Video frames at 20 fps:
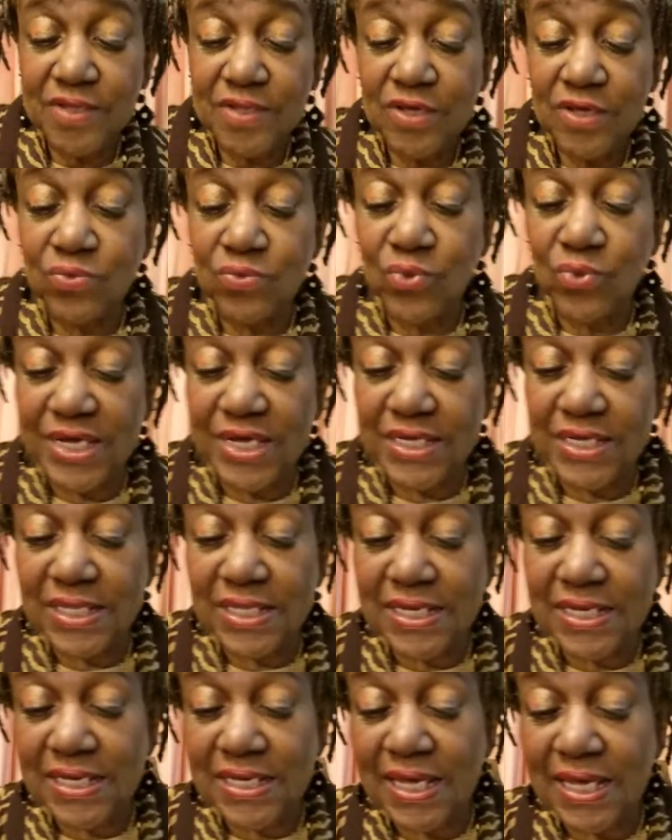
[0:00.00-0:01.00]

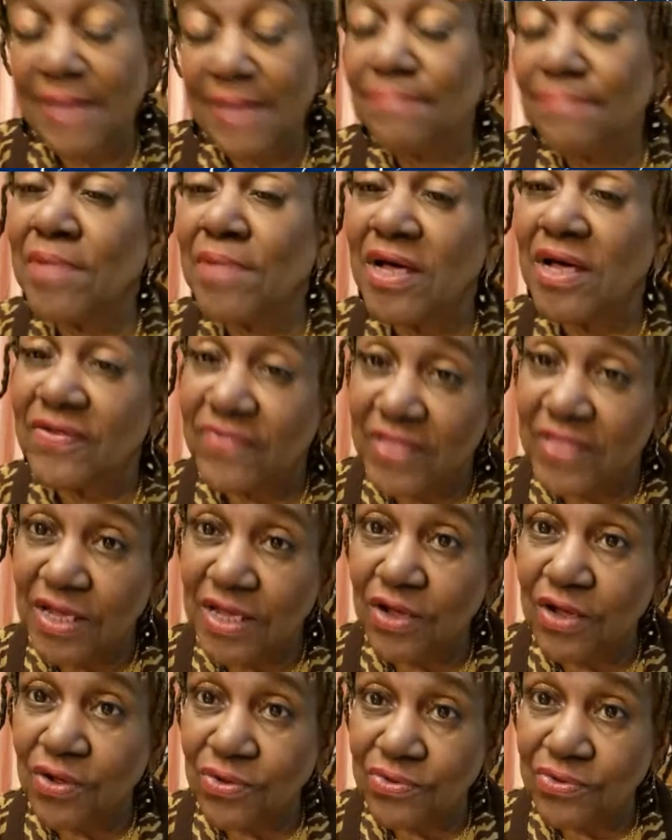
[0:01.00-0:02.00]
weekly, and monthly
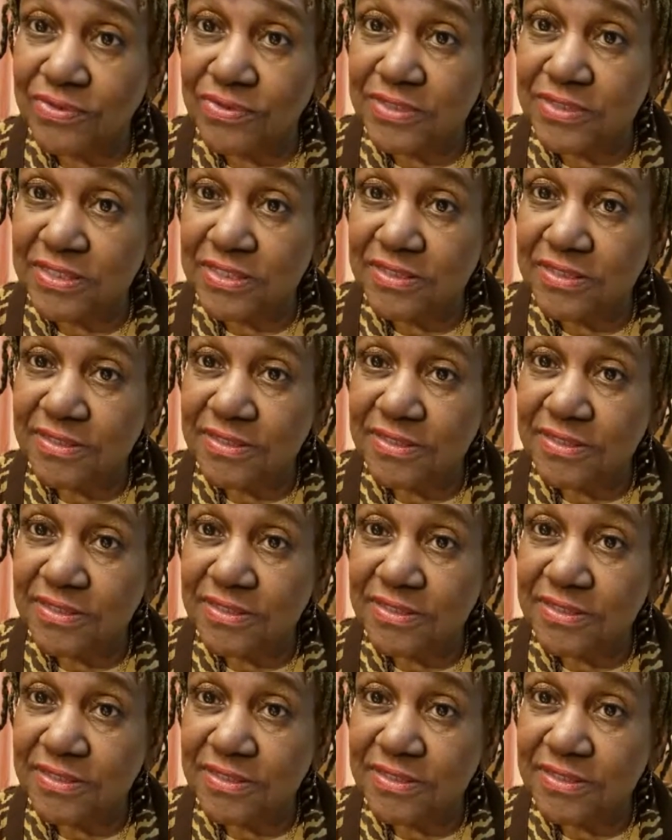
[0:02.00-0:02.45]
goals.